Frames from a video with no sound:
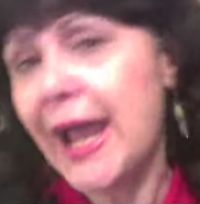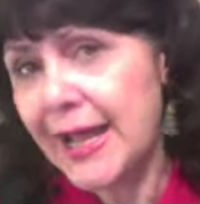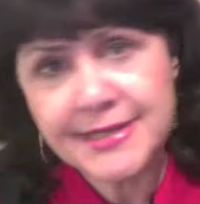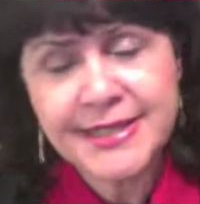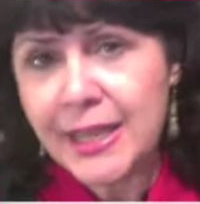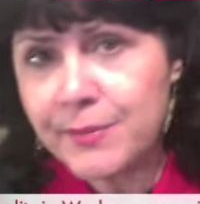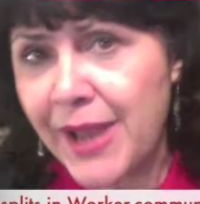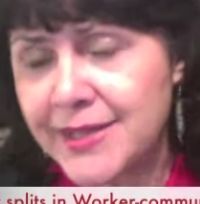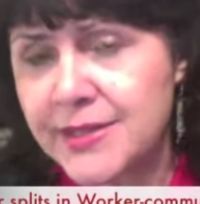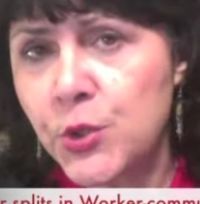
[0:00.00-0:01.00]
and same
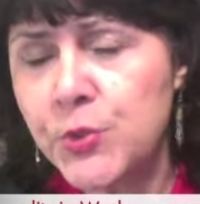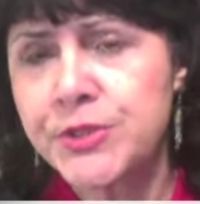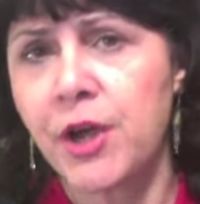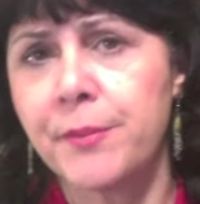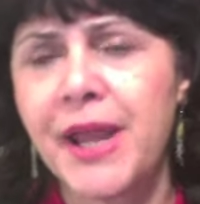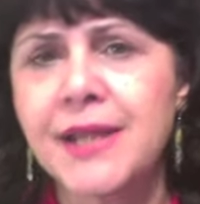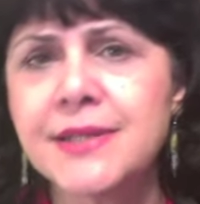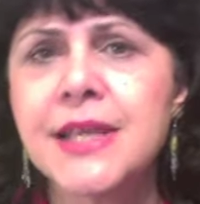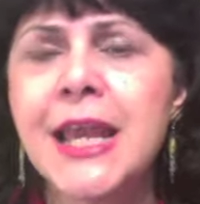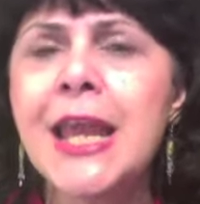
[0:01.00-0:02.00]
as those comrades.